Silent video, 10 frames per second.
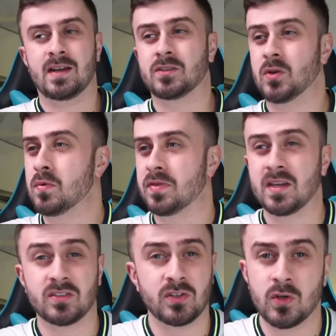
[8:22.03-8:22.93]
I don't
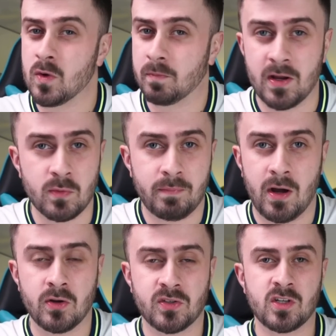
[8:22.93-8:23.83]
think it's to do with playing with
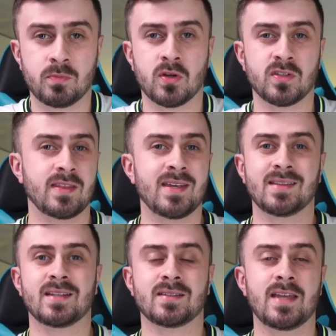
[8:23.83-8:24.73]
Perisic, because at the
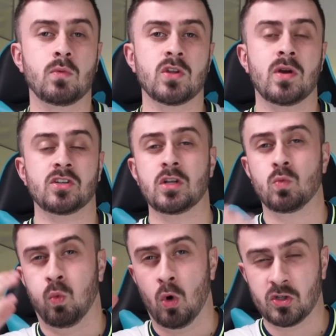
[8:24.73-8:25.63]
end of the day, when you actually
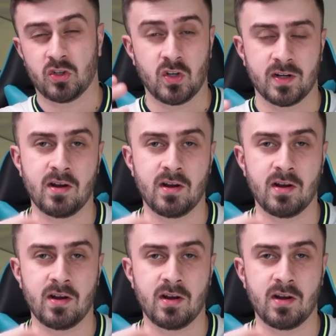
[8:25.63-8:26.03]
watch Son in